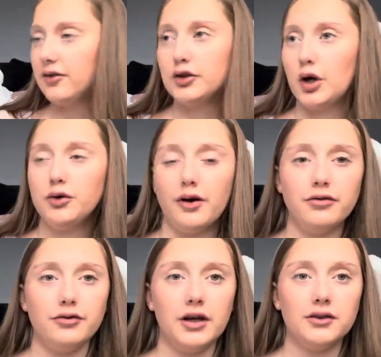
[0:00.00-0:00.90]
I've shown you
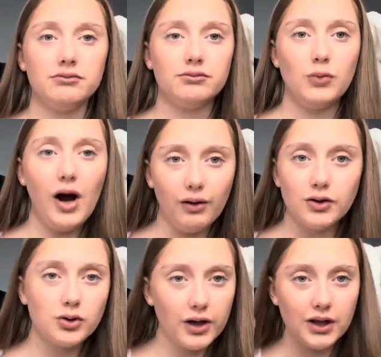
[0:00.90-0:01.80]
everything. Wow, that
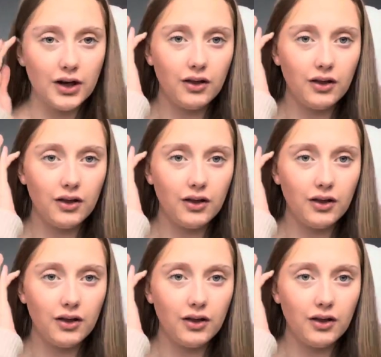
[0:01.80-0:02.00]
was quicker than I